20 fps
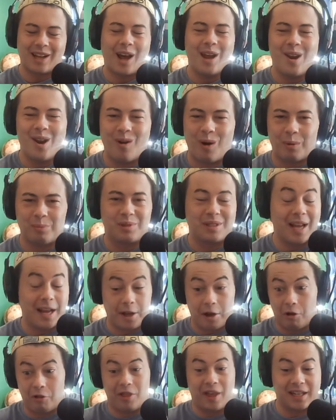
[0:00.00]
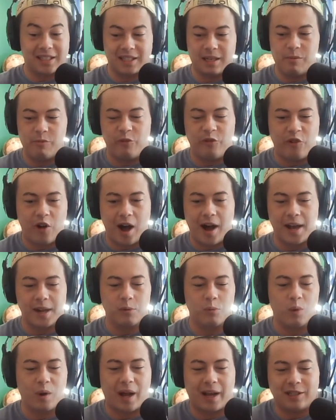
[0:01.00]
I know I'm saying, oh, that seemed fine
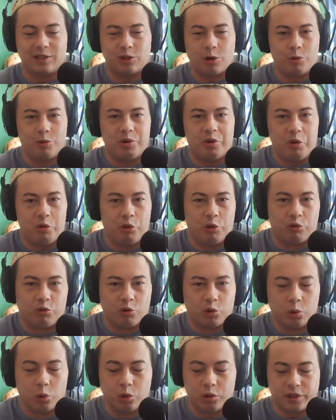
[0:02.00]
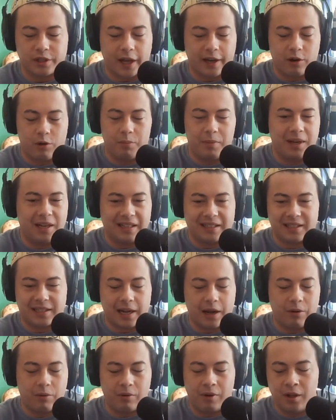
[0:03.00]
when I don't know the rules. I don't mean to
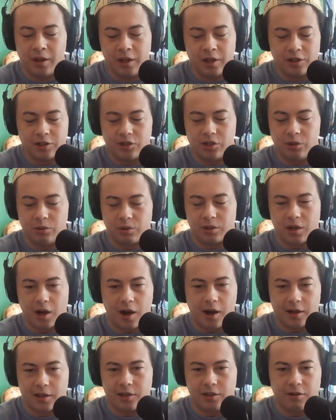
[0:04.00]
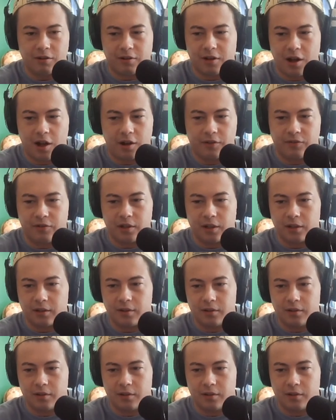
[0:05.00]
sound too cocky or confident.